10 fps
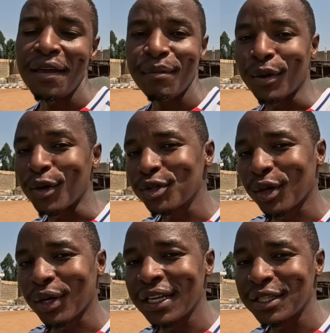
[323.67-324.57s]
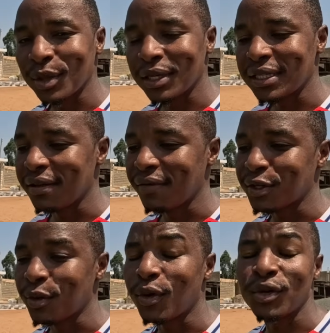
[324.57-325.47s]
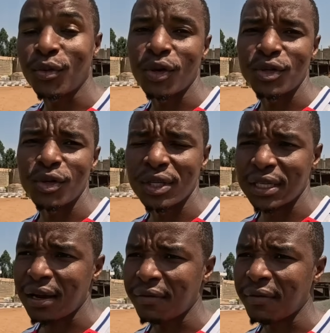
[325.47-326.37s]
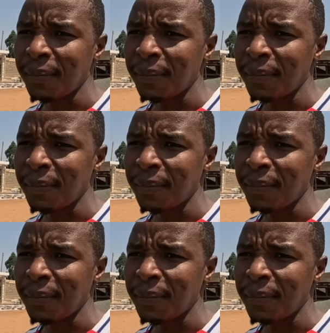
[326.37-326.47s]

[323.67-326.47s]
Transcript: because you already installed TV. So what you don't have,